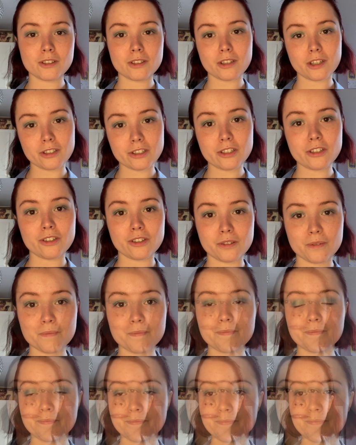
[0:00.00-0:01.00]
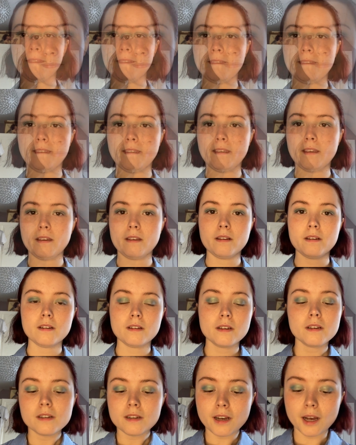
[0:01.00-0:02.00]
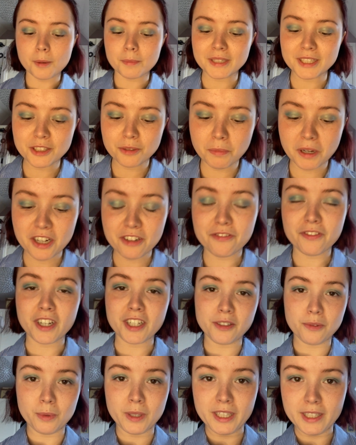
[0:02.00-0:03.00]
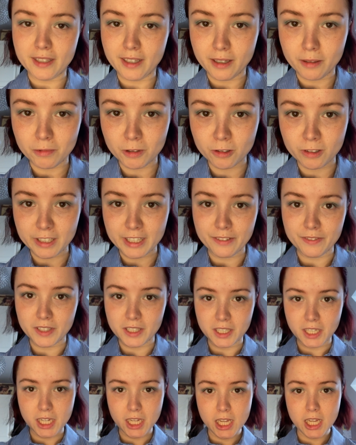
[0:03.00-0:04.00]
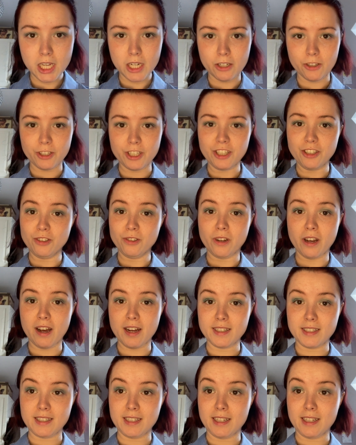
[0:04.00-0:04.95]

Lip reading: That's good. I mean, you might find it weird that I'm not even looking you guys in